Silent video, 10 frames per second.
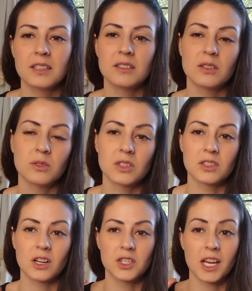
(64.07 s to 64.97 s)
to do to
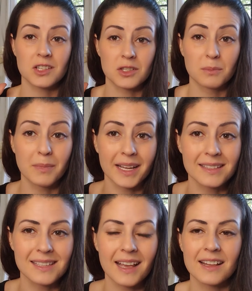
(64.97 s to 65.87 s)
start changing your
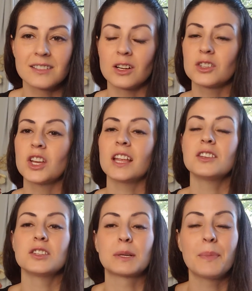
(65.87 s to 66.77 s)
mindset and start
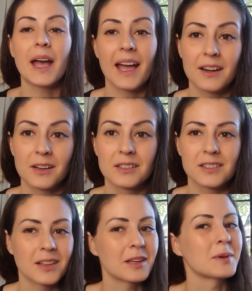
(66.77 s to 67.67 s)
changing your patterns
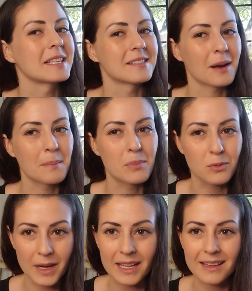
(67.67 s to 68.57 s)
so that you can start
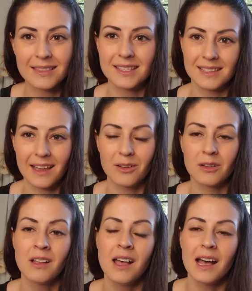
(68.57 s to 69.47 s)
breaking the
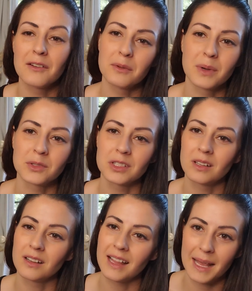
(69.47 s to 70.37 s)
cycle of
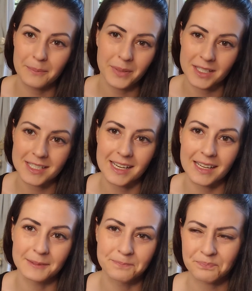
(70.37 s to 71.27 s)
emotional and binge
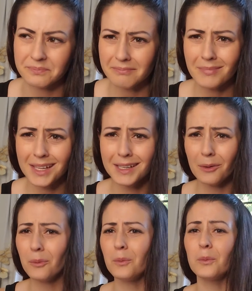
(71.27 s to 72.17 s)
eating.
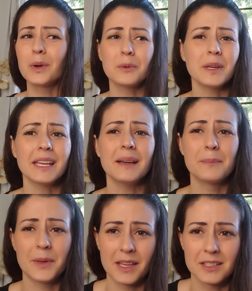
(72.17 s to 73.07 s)
Now, when we
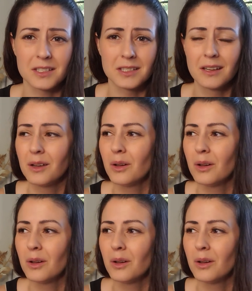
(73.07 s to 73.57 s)
binge,